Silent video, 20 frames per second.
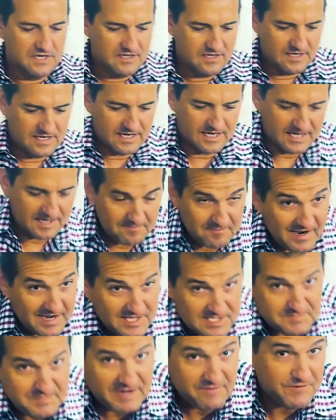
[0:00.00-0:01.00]

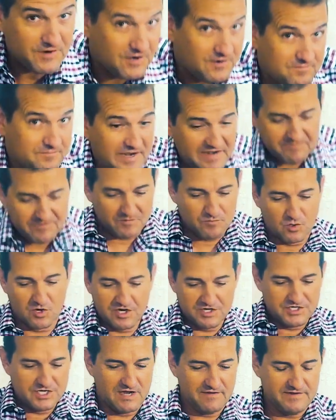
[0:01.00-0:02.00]
Myles Binford, Binford
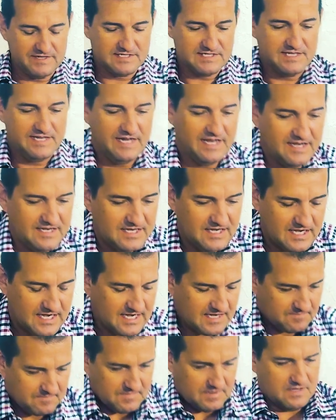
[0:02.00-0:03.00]
Mortgage, obviously, and
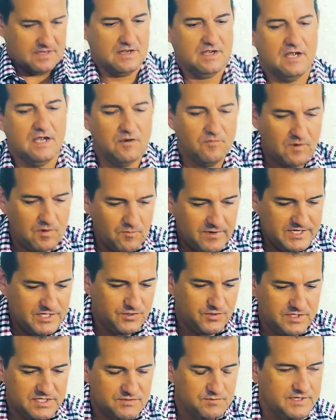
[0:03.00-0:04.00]
what we
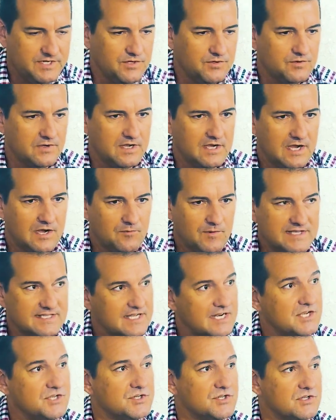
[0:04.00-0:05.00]
do is we do
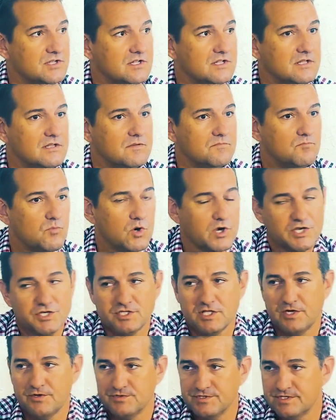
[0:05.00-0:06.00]
residential mortgage
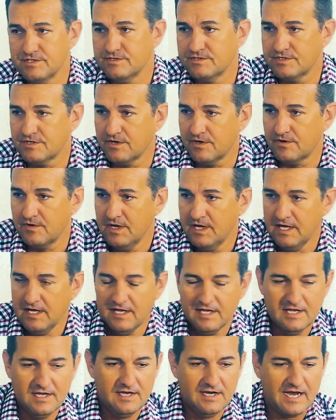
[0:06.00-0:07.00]
loans. So,
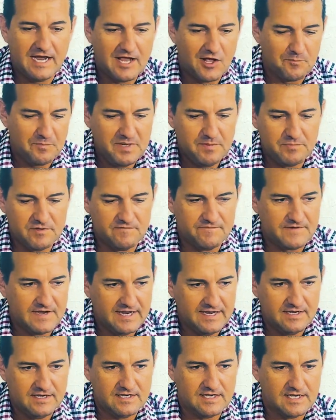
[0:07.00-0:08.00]
I help people
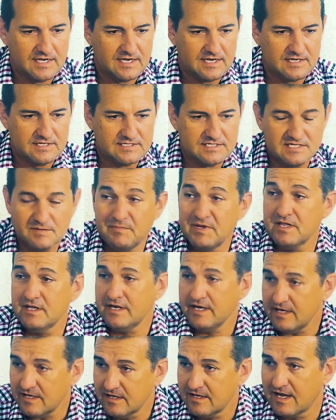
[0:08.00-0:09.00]
find
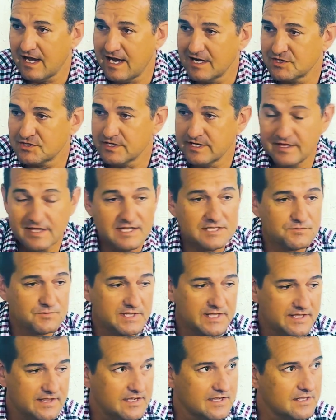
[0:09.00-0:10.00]
stability, actually. That's
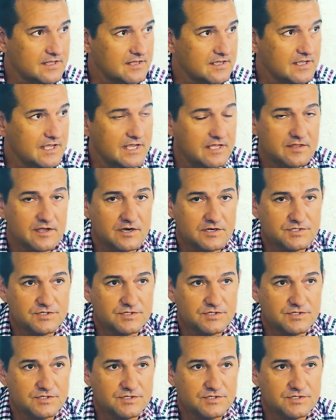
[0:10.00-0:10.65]
really the key there.